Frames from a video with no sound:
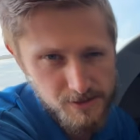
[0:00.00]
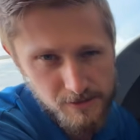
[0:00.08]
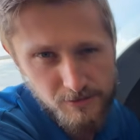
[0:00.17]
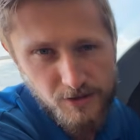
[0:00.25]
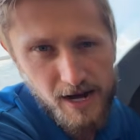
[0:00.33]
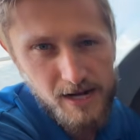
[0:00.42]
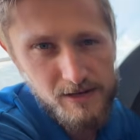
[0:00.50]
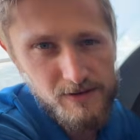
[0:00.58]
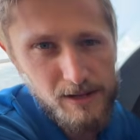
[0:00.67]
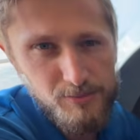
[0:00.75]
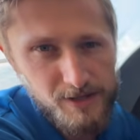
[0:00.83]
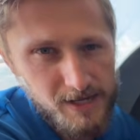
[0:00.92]
in a variety of
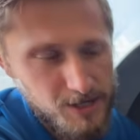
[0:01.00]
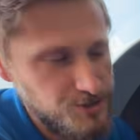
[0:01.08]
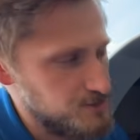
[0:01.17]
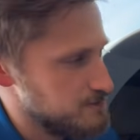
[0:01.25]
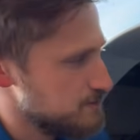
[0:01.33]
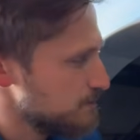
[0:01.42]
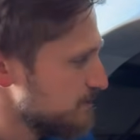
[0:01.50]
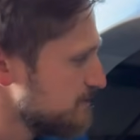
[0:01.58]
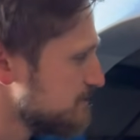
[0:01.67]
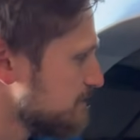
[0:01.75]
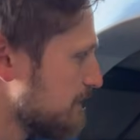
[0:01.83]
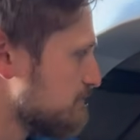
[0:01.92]
applications. So this
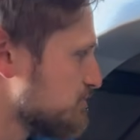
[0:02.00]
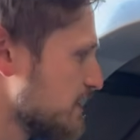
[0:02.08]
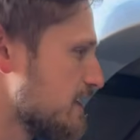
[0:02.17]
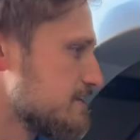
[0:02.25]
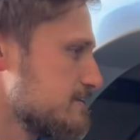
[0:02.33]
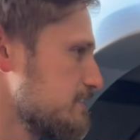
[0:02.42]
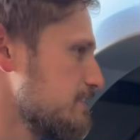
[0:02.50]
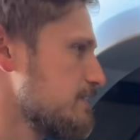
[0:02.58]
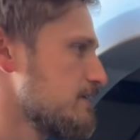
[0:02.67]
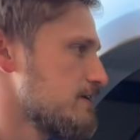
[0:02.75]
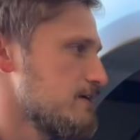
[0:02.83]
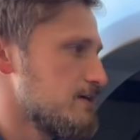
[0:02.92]
same chassis
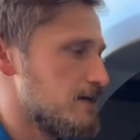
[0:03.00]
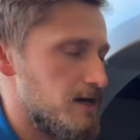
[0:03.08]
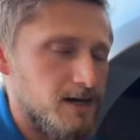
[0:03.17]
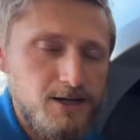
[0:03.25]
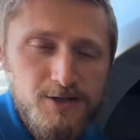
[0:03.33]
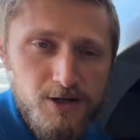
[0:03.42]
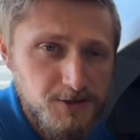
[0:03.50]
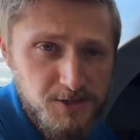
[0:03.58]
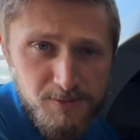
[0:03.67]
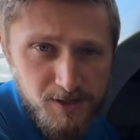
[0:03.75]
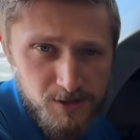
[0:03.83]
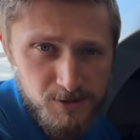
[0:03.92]
could also
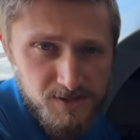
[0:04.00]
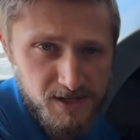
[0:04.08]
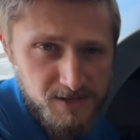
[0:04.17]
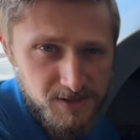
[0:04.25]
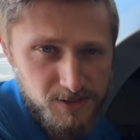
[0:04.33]
be used as a